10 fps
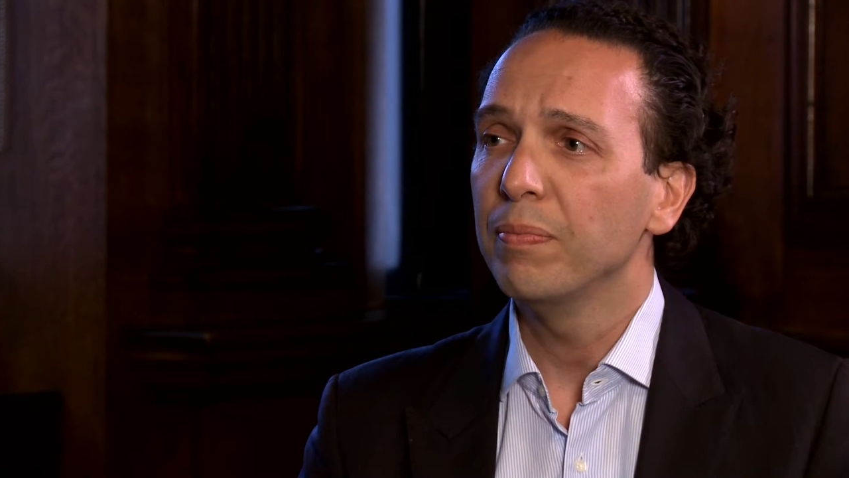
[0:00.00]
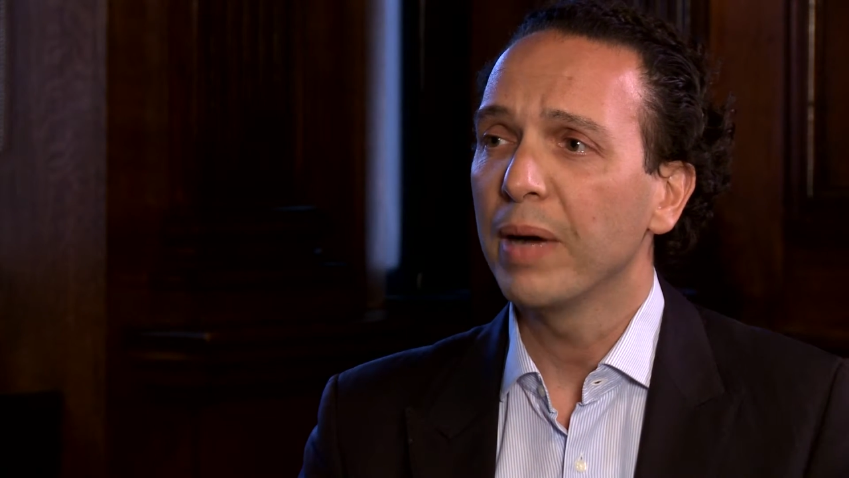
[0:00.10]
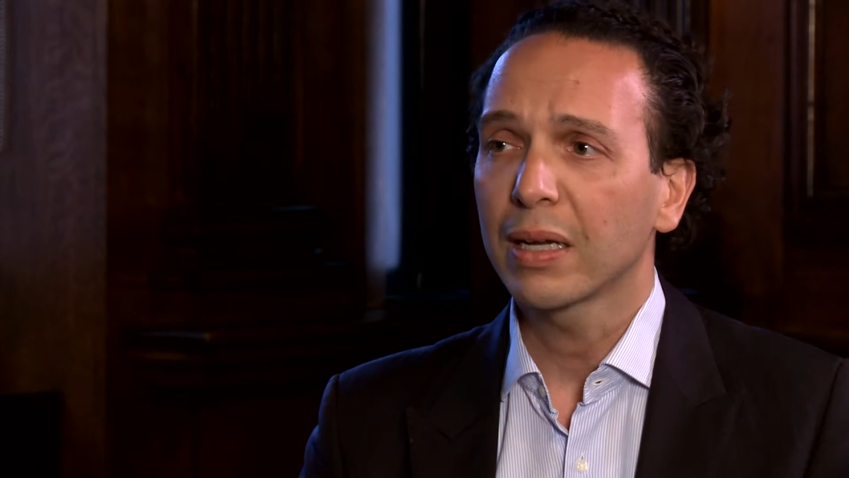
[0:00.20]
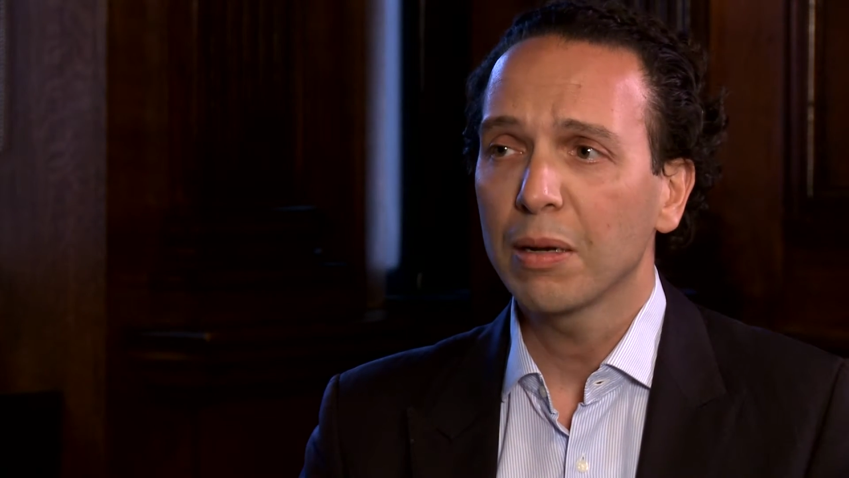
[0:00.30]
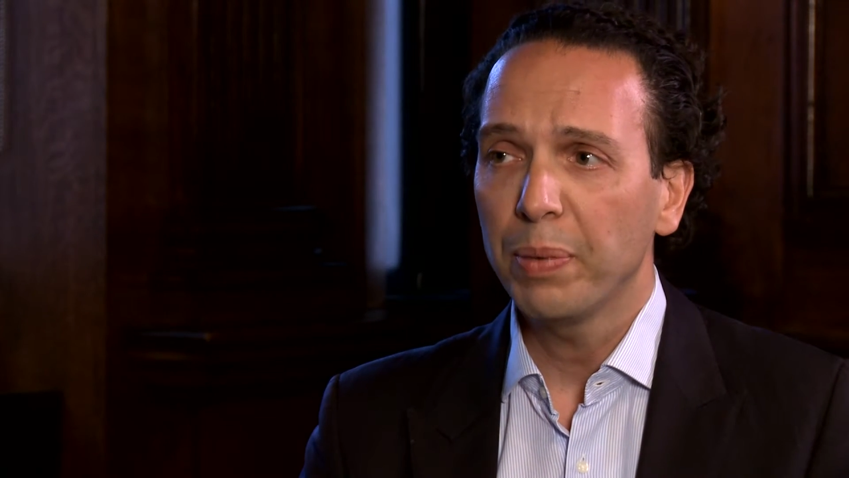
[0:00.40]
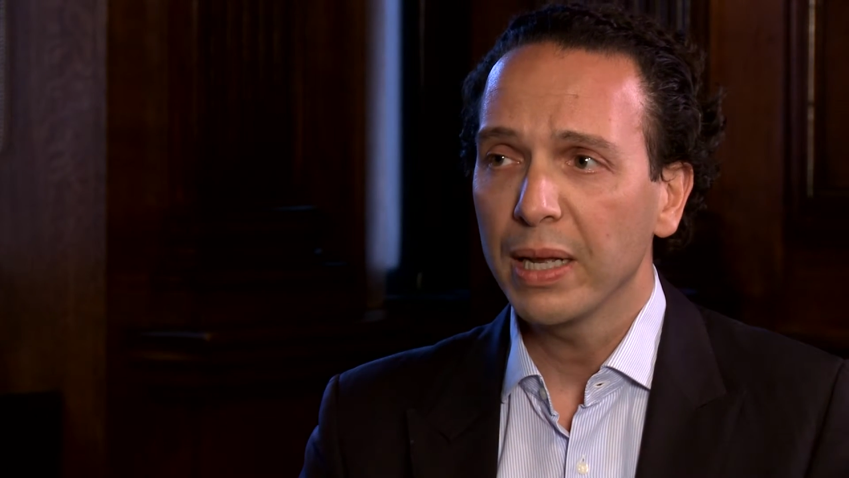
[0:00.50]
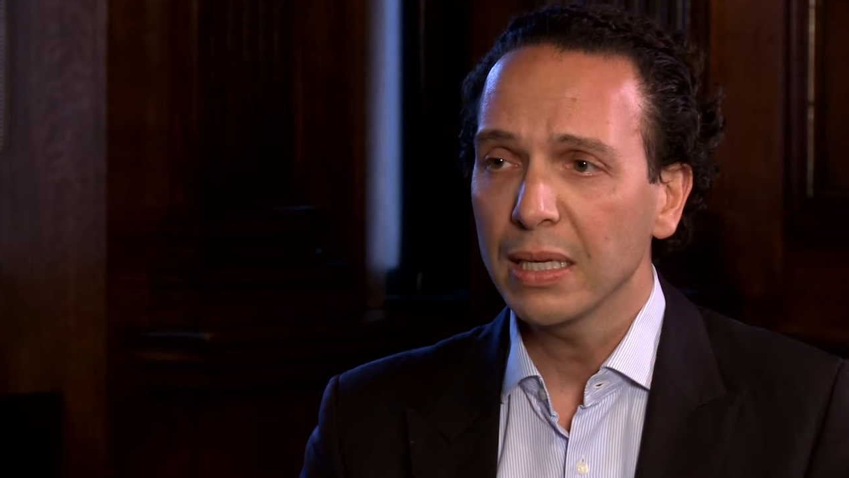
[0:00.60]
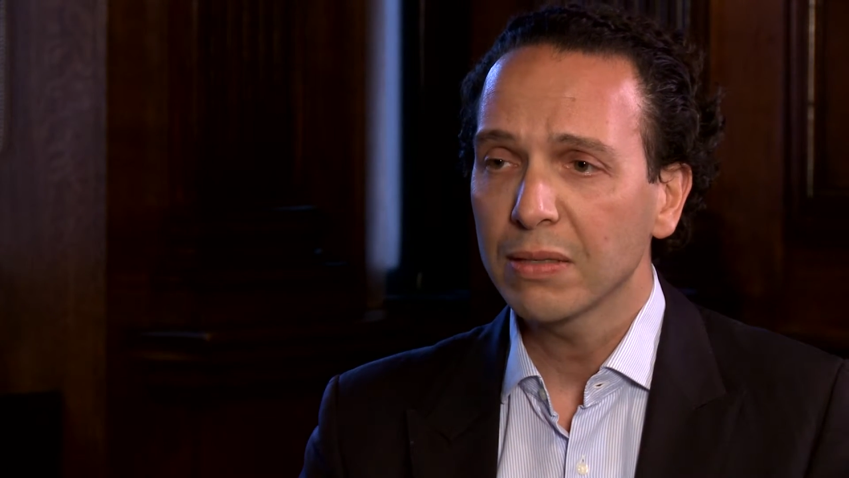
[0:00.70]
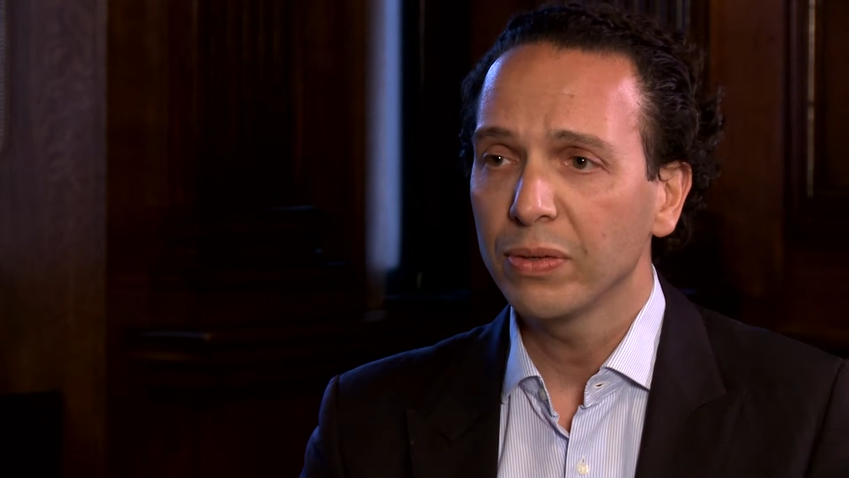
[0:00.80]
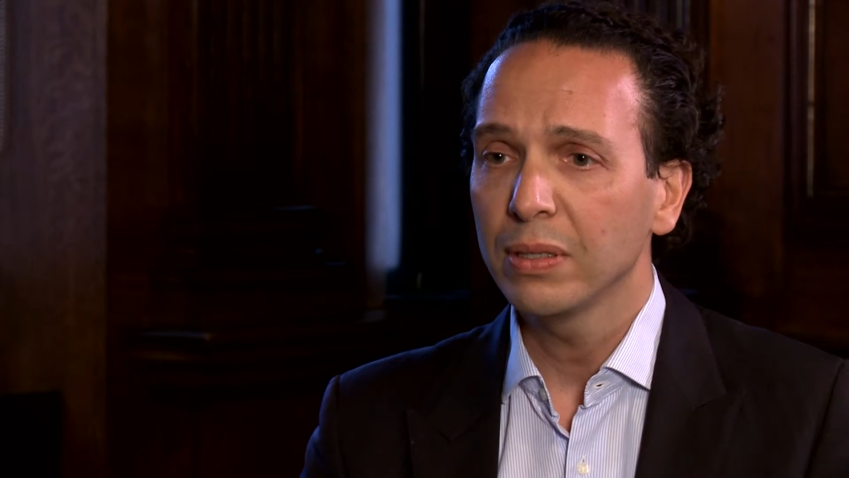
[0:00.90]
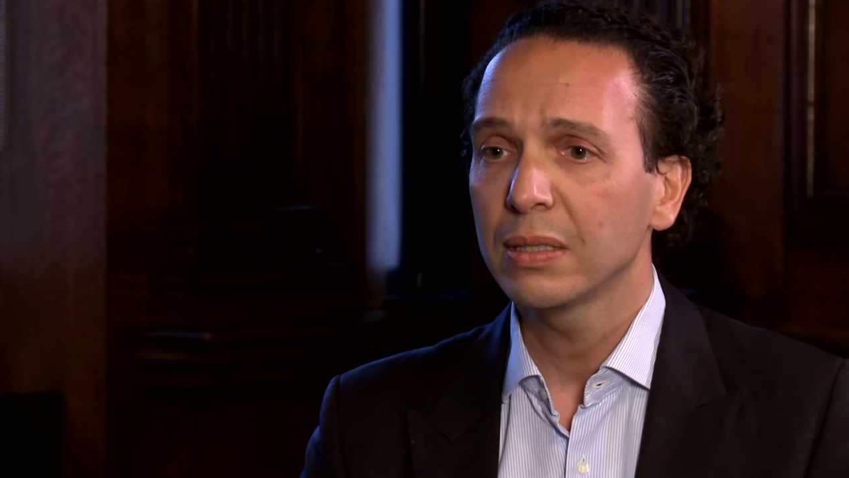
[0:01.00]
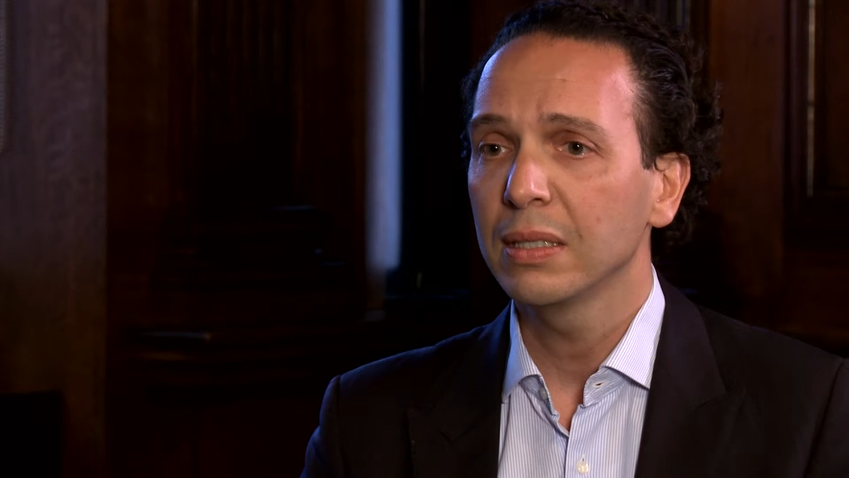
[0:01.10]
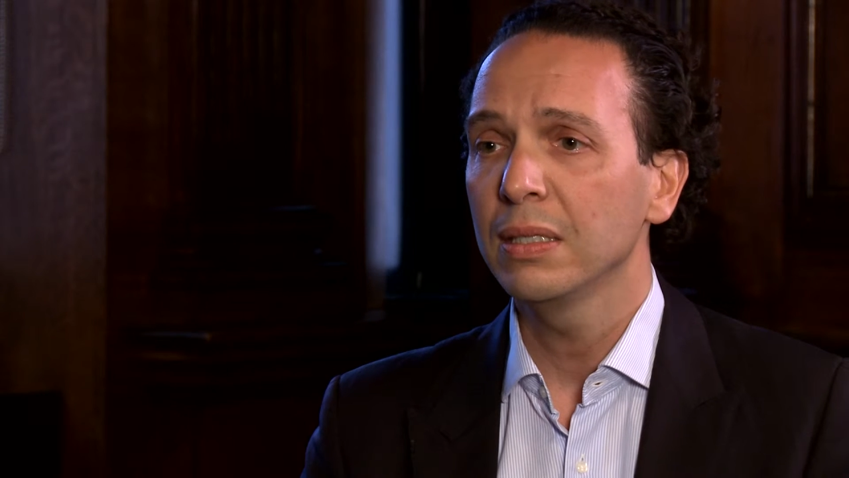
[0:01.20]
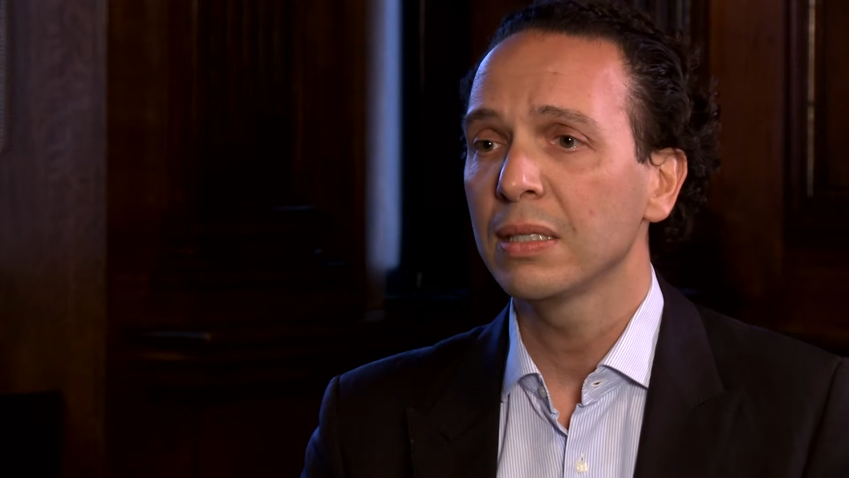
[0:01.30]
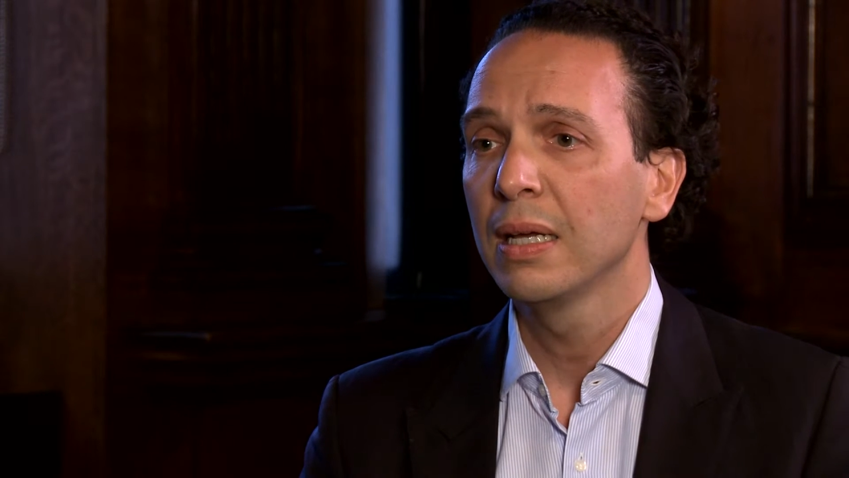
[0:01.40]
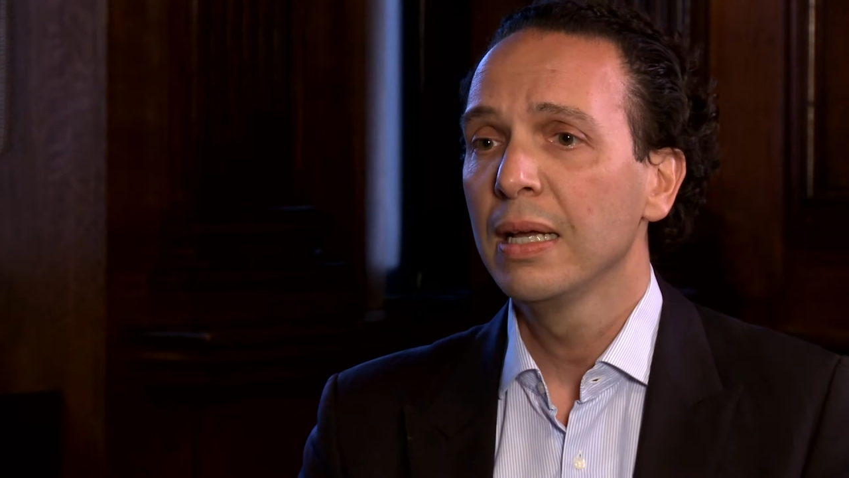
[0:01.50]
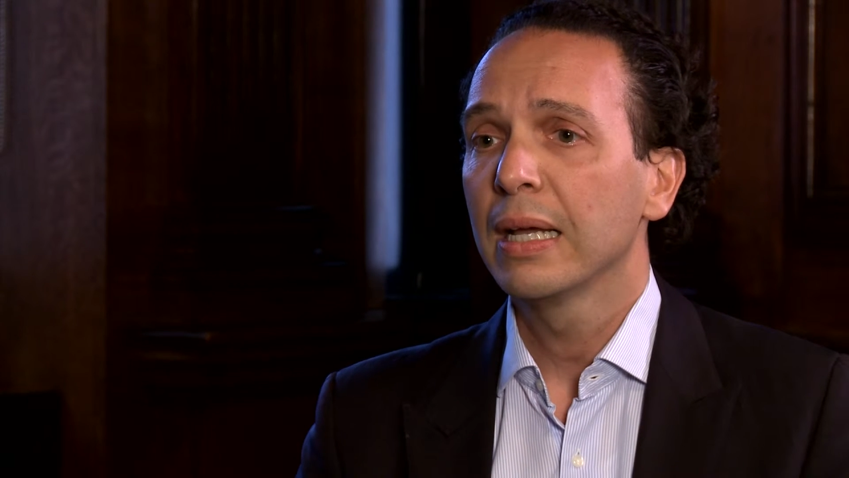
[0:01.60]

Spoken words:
marketplace, for instance.